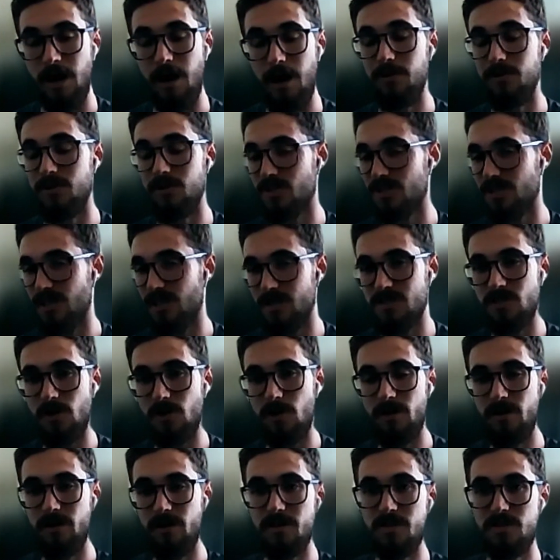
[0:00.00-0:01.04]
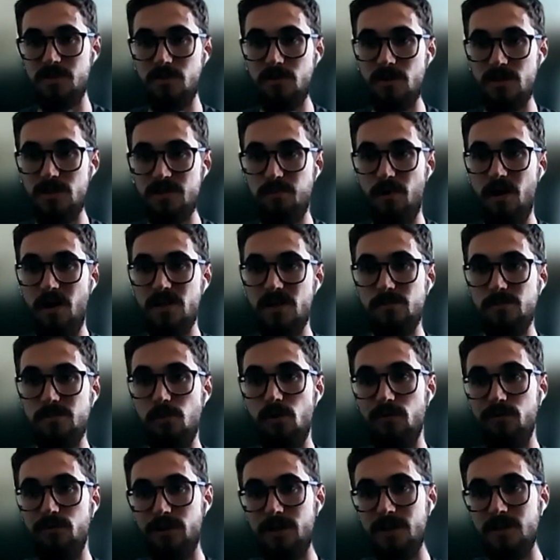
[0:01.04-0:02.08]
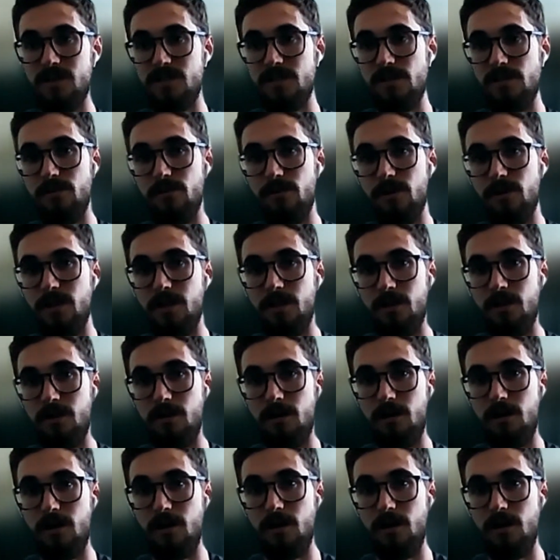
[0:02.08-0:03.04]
I would just get started as soon as possible if you're considering